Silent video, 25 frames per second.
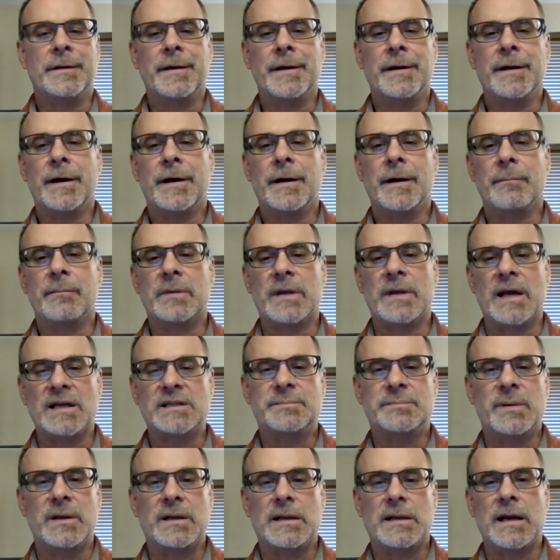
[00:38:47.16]

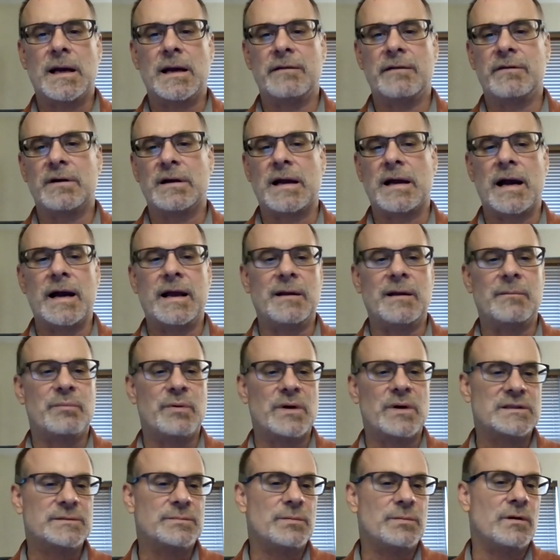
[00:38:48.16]
That's been kind of a guiding
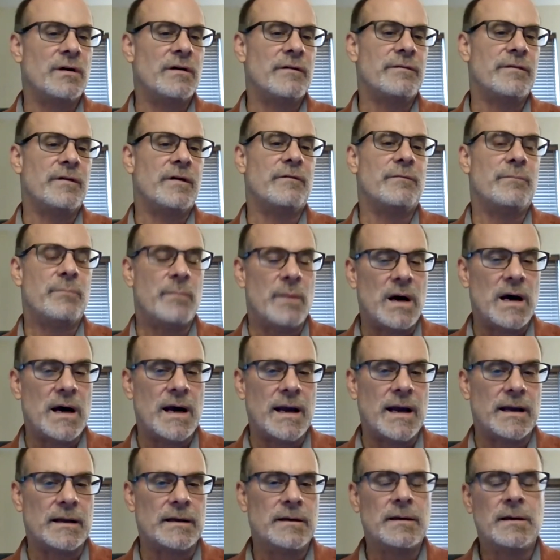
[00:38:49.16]
principle of
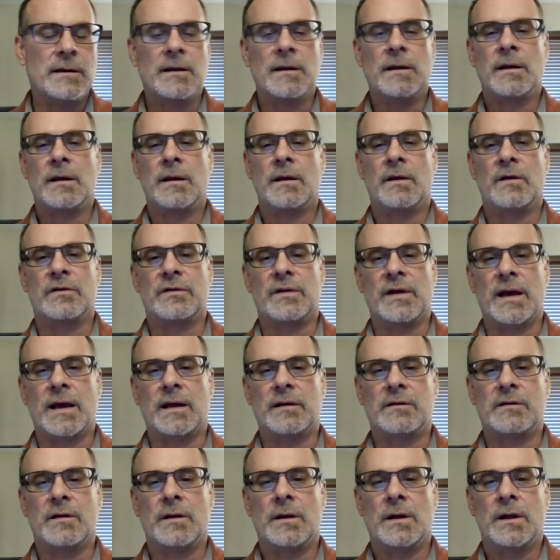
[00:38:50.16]
mine, is
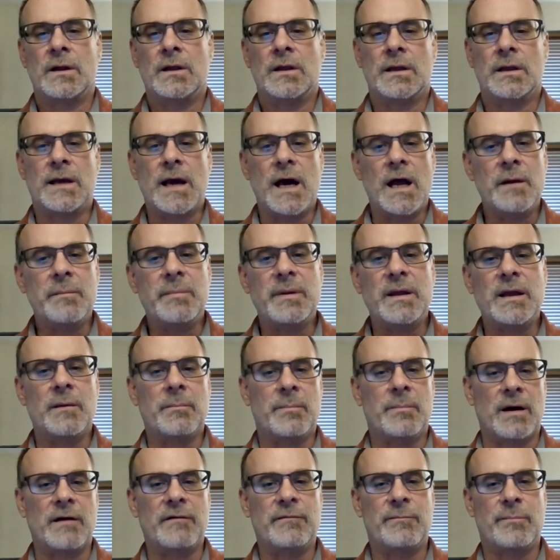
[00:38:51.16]
that you got to be
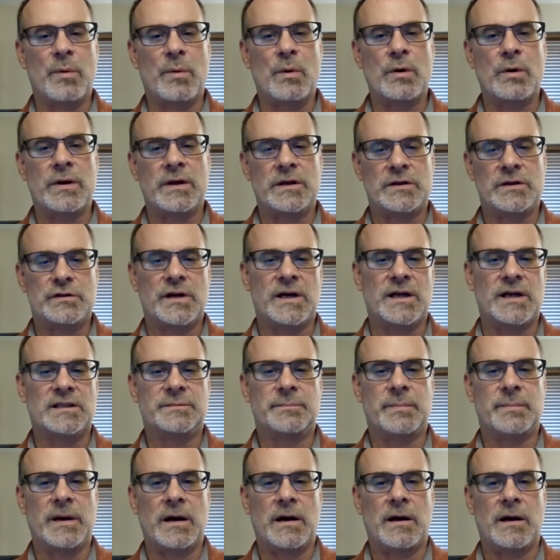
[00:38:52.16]
above board and
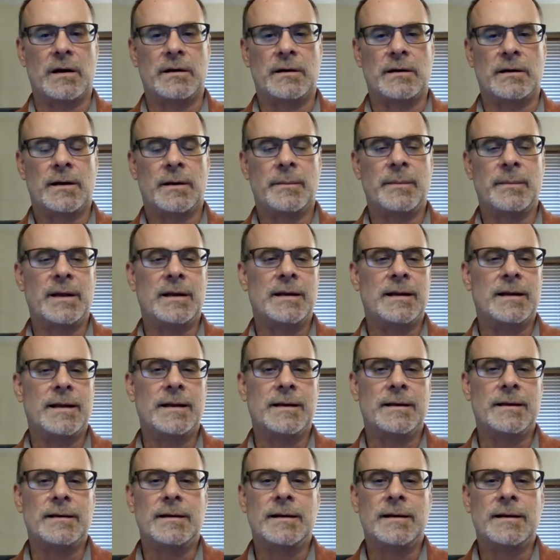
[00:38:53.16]
transparent. I mean,
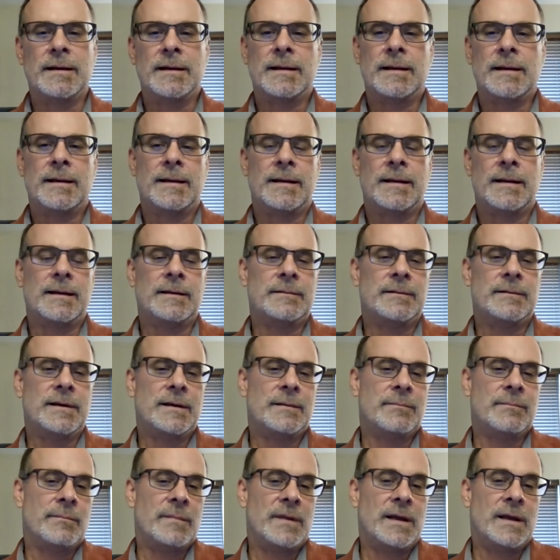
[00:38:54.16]
in
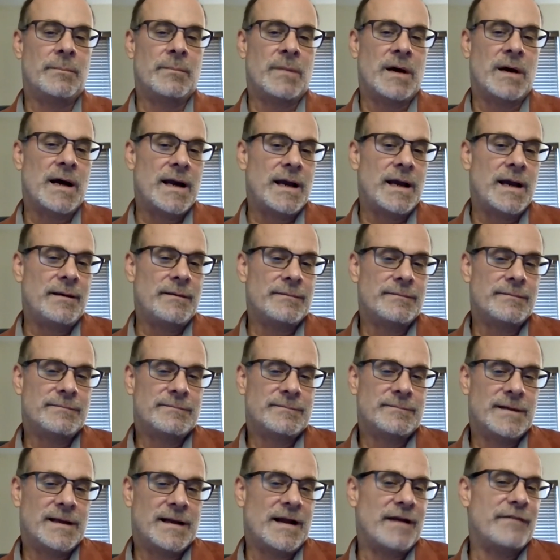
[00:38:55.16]
my,
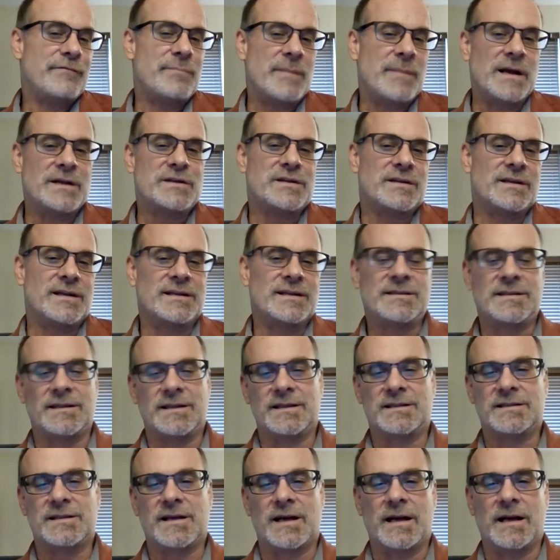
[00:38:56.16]
and I've mentioned this,
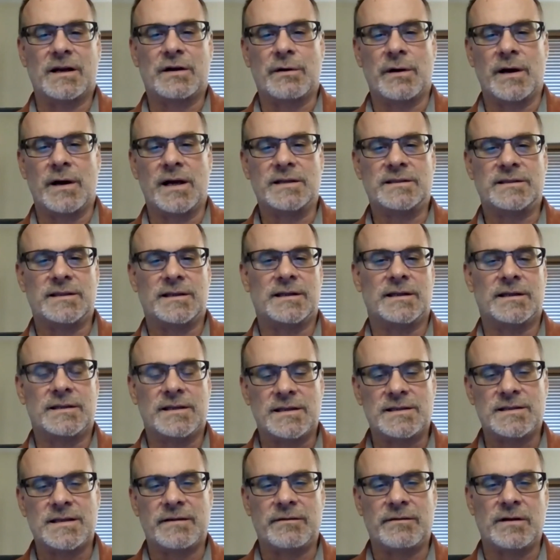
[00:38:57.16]
and it's kind of crazy and it
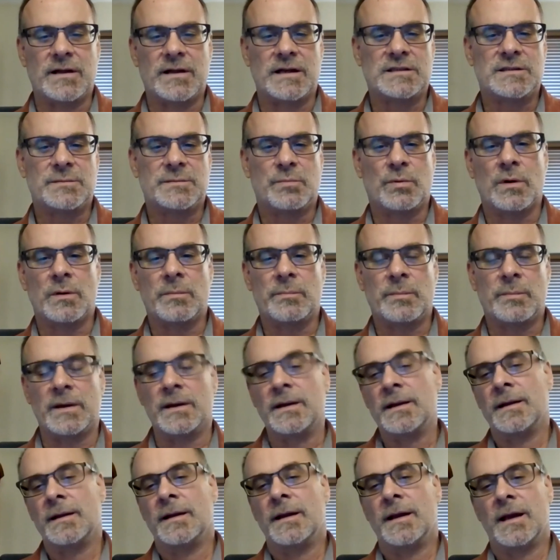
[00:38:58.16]
doesn't have a lot of support,
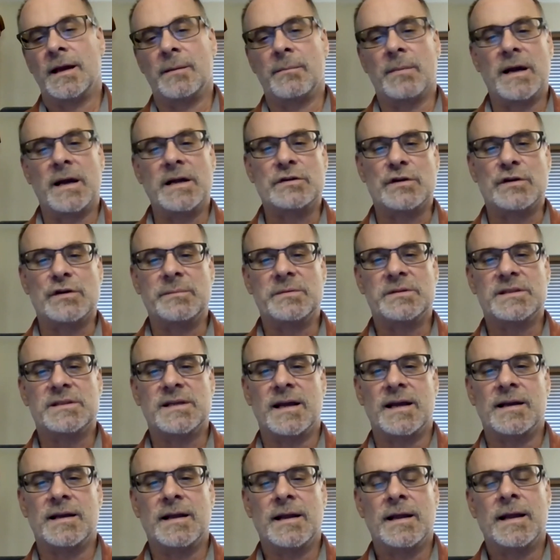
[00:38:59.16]
but in my dream
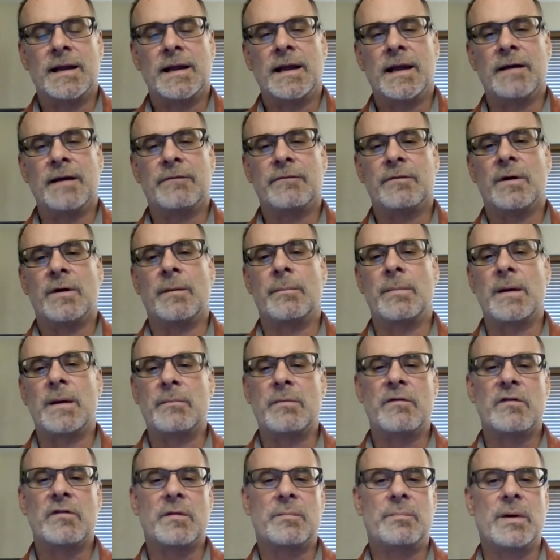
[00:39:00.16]
state, if a
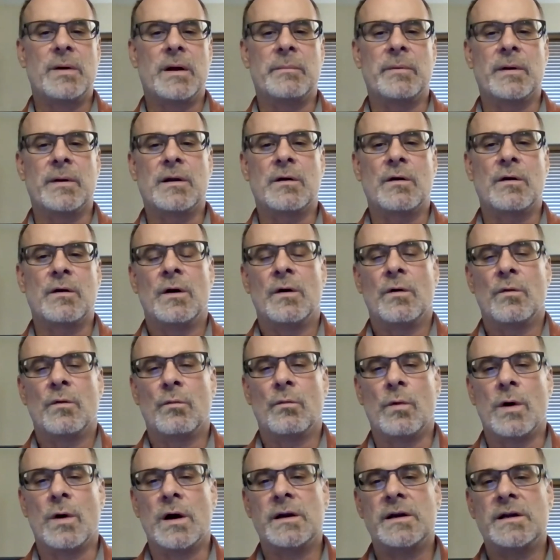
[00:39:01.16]
member of the public
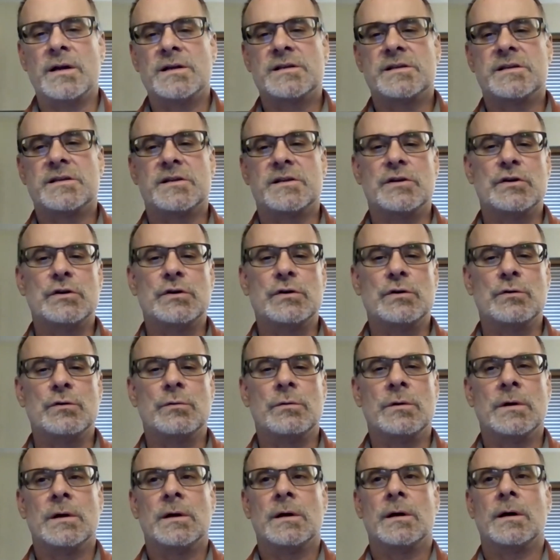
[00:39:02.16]
wanted to